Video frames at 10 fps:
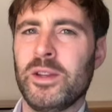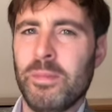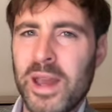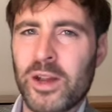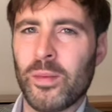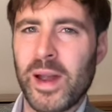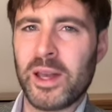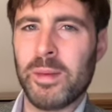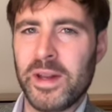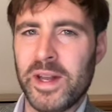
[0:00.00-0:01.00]
make a
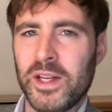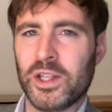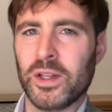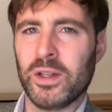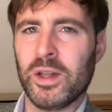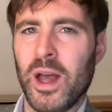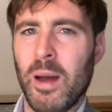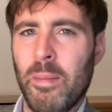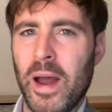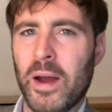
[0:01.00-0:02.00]
recommendation
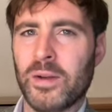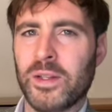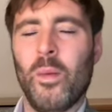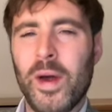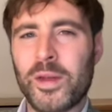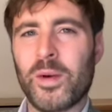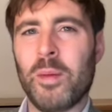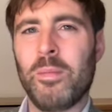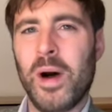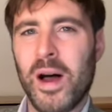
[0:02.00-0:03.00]
about whether a
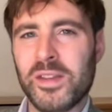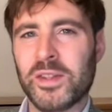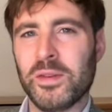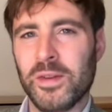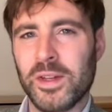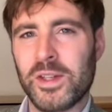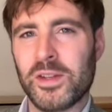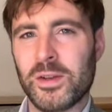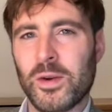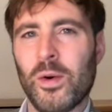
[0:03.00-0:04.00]

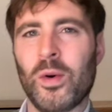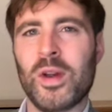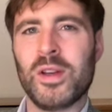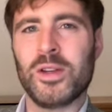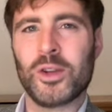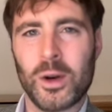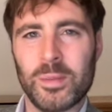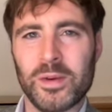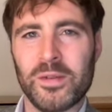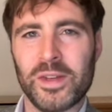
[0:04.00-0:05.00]
positivist or
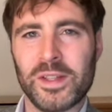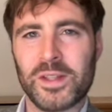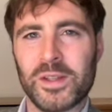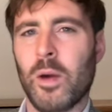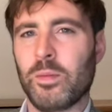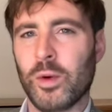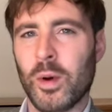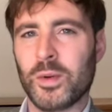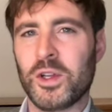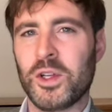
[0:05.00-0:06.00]
interpretivist
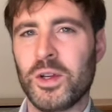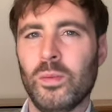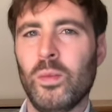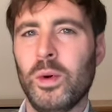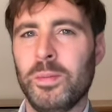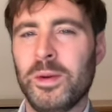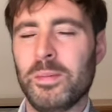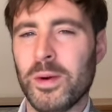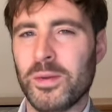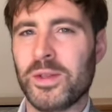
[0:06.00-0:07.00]
approach would be most